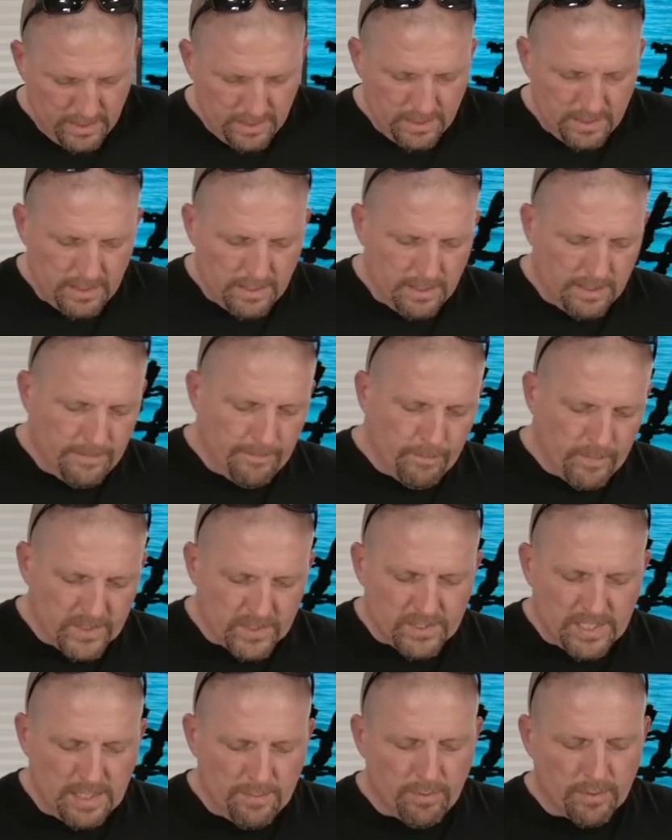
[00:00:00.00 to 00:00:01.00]
the
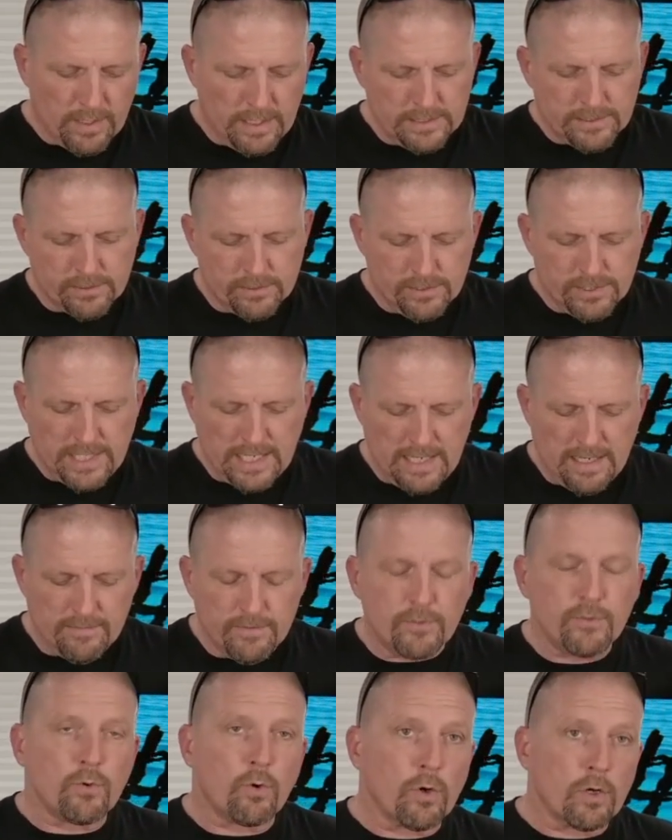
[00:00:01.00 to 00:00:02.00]
stabilizers have the
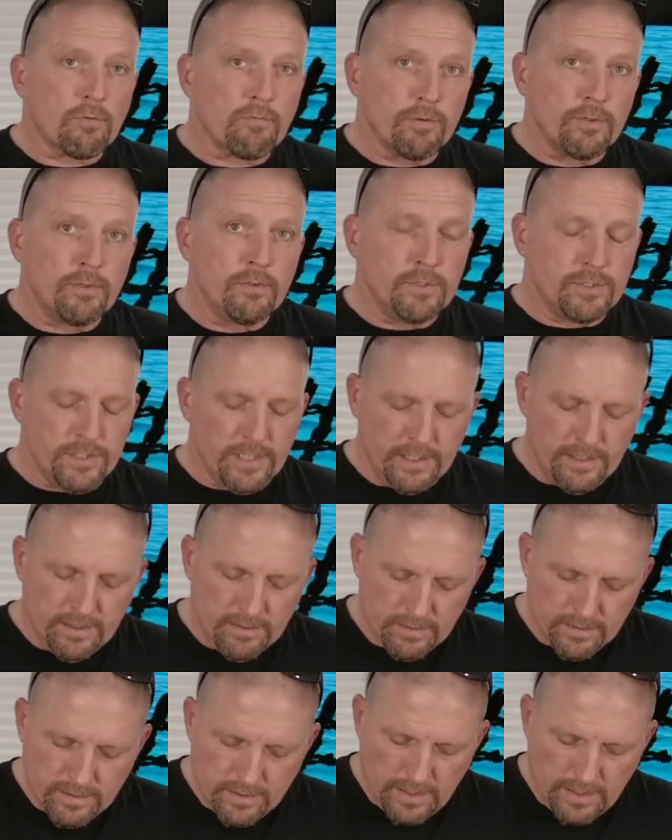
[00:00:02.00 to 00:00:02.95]
torque reducing